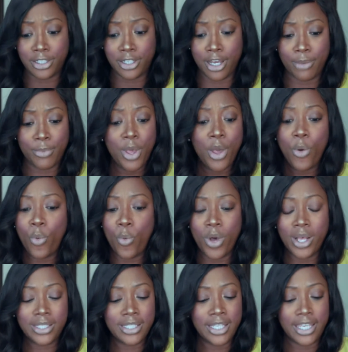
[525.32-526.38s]
it up.
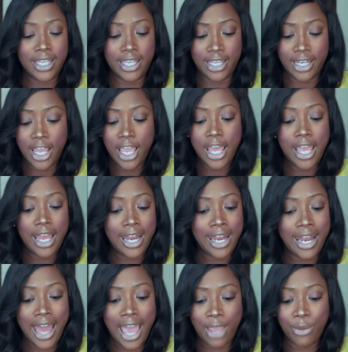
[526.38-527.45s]
Once again,
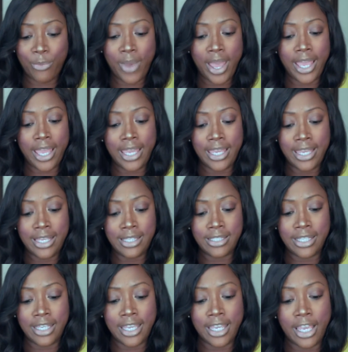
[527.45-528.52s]
lightweight,
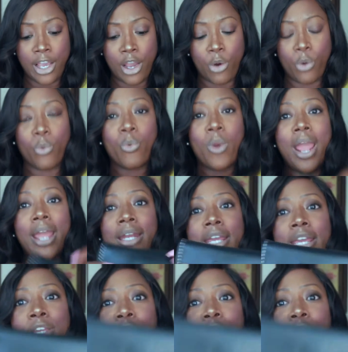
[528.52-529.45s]
easy. It can go right in